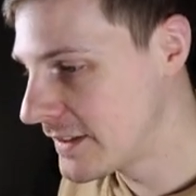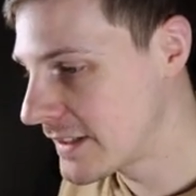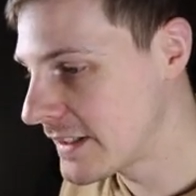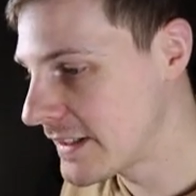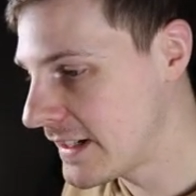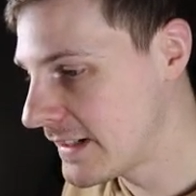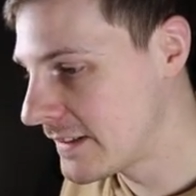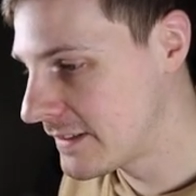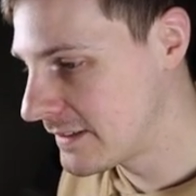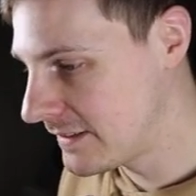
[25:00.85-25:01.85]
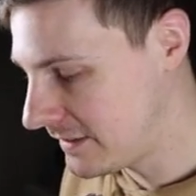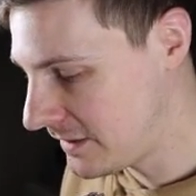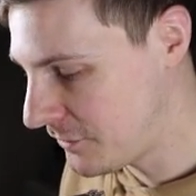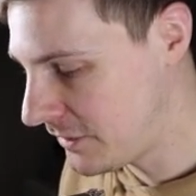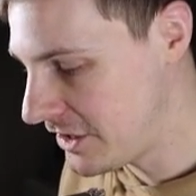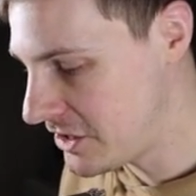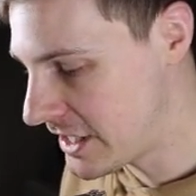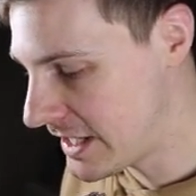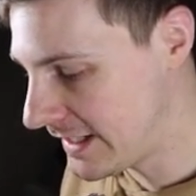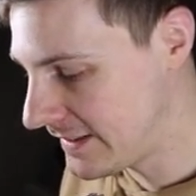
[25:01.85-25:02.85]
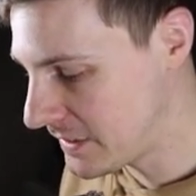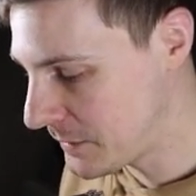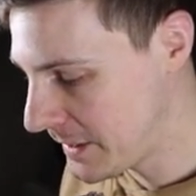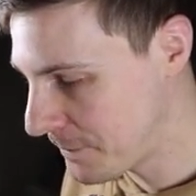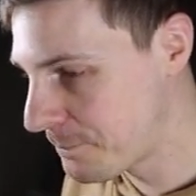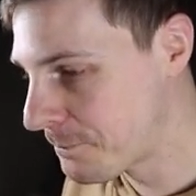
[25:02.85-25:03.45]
Look at that. Lovely shine to it.